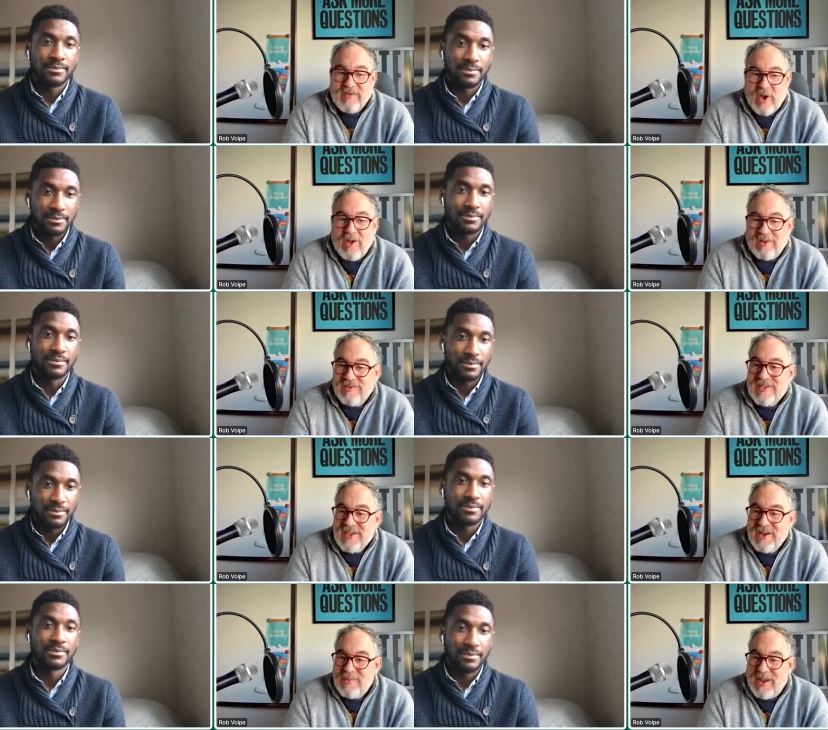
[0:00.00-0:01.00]
Speaker 1: been involved
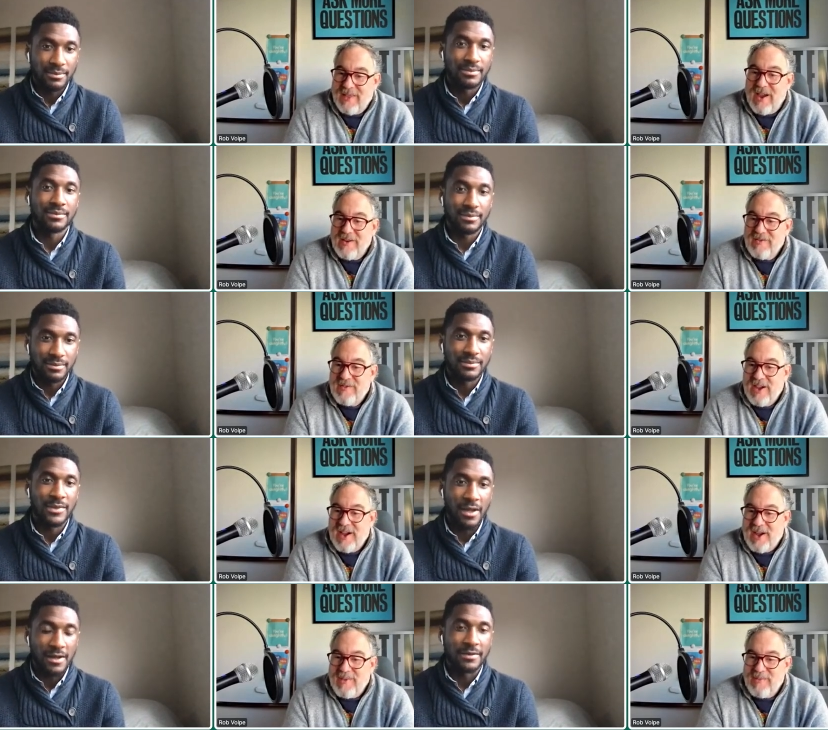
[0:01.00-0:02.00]
in my life.
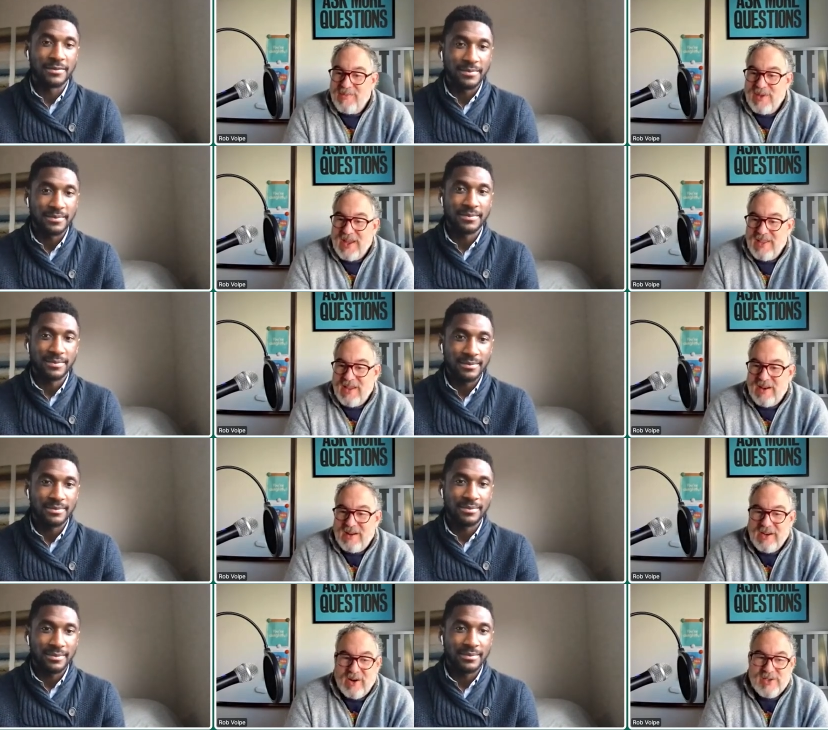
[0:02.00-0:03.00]
Um, and
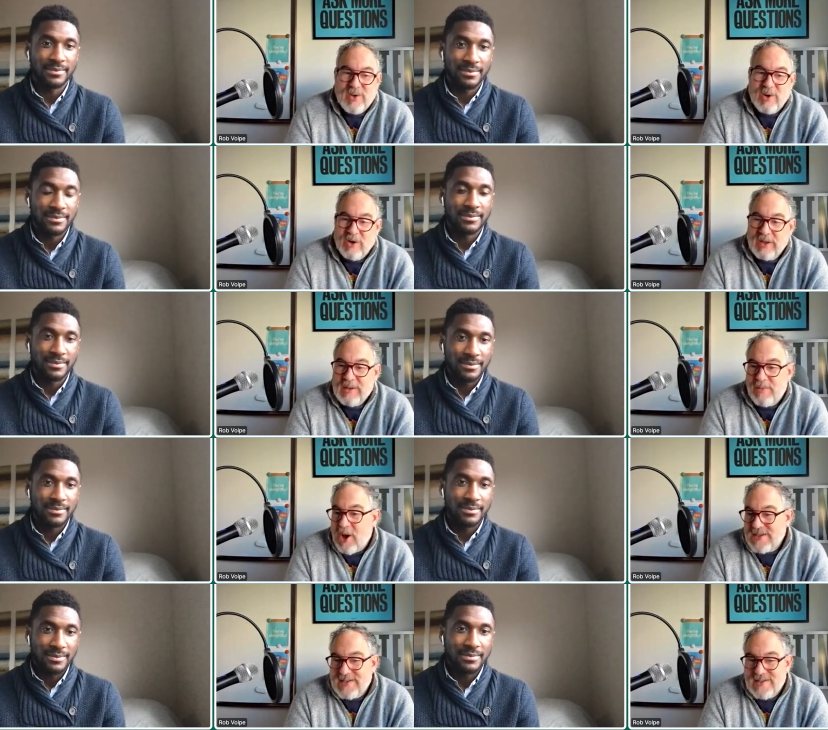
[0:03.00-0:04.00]
that, you know, so early
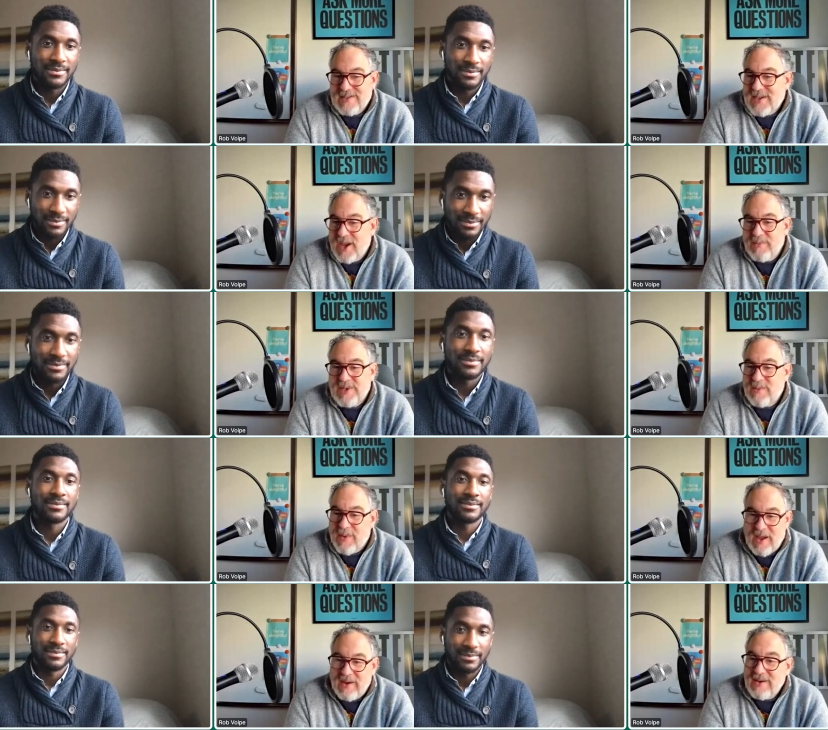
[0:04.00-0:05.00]
bosses come to
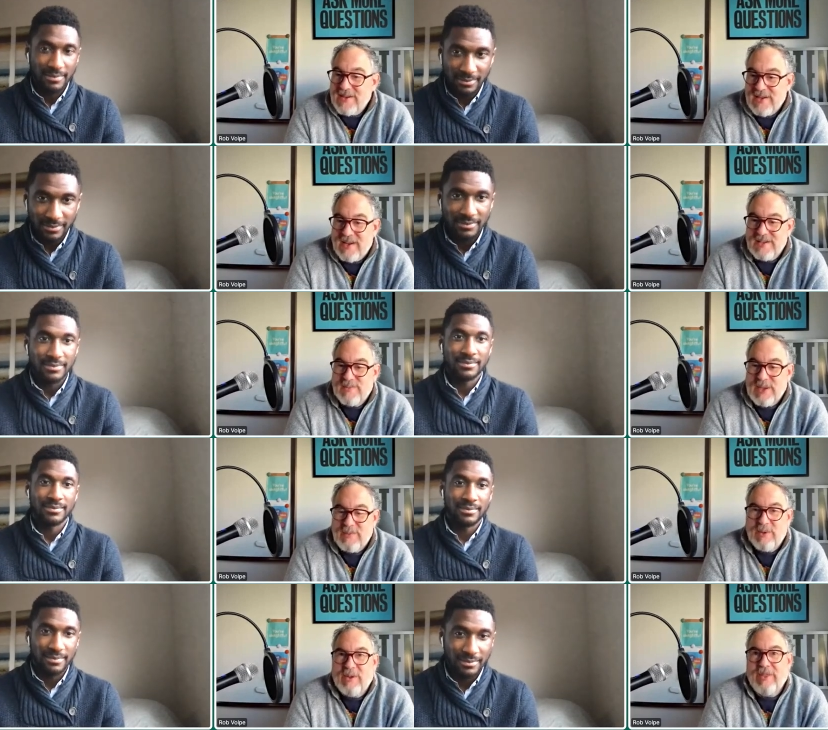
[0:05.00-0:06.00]
mind as
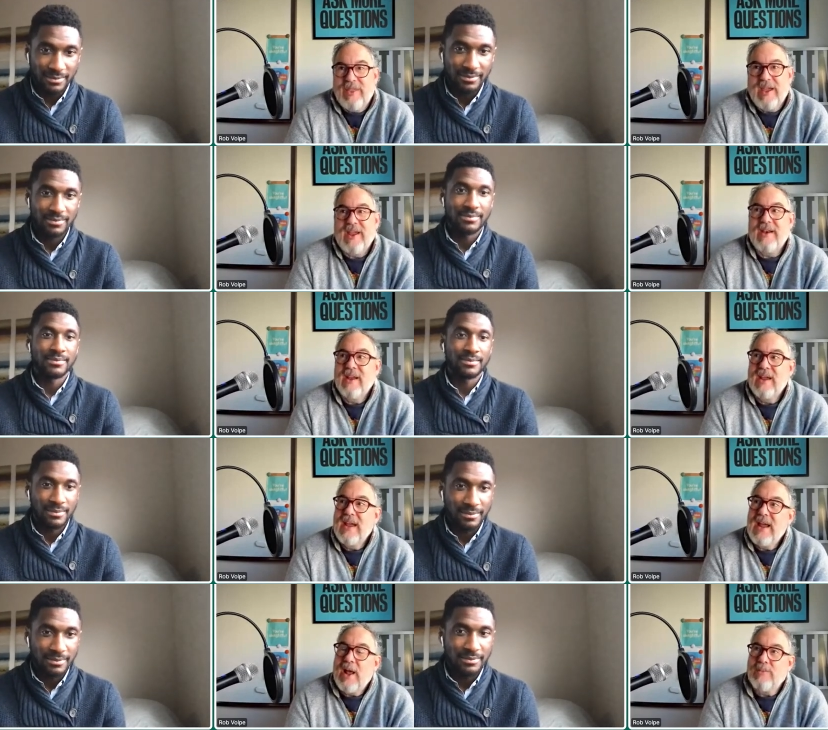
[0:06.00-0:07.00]
people that
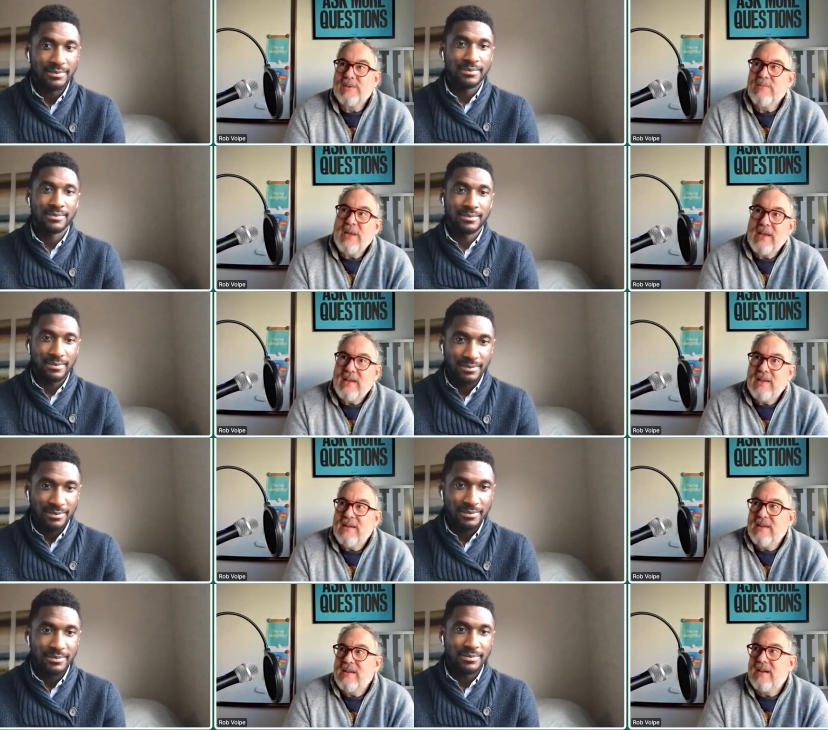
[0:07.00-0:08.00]
helped
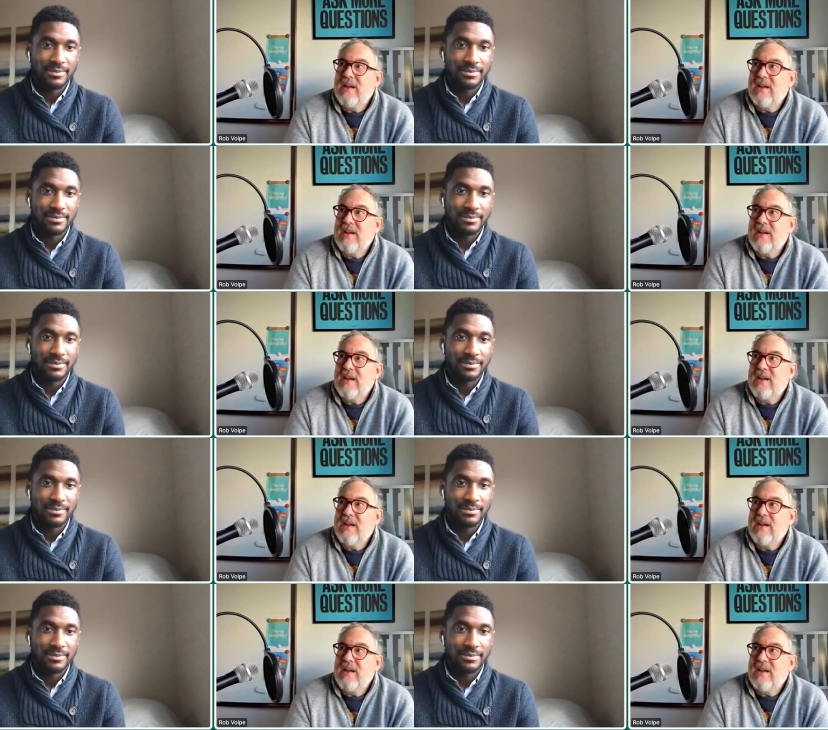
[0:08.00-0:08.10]
me